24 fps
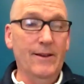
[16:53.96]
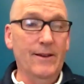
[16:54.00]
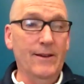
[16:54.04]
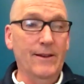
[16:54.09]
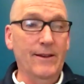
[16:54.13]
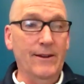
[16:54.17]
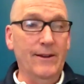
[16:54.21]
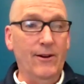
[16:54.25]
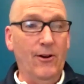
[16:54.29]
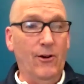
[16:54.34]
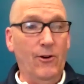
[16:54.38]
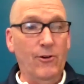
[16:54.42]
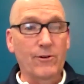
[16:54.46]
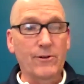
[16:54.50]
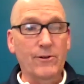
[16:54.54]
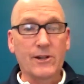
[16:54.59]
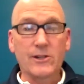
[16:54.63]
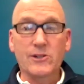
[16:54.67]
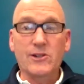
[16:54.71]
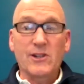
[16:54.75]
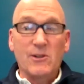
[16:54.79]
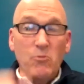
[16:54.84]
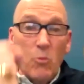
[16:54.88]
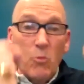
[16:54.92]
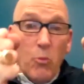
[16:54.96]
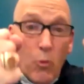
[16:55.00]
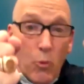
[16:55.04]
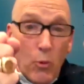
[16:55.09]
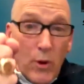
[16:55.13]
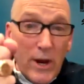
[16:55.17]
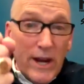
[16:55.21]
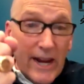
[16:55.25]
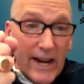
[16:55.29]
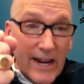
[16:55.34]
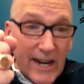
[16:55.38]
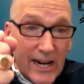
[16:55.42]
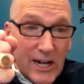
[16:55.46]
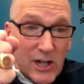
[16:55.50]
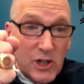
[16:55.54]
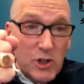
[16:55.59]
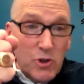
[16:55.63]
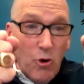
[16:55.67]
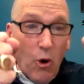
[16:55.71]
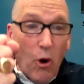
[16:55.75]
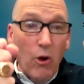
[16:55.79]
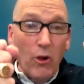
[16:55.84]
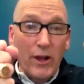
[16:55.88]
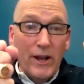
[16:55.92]
Because we can
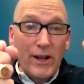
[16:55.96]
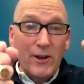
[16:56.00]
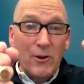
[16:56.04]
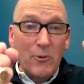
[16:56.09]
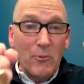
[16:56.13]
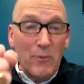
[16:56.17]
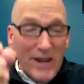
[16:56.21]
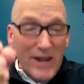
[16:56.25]
control it. We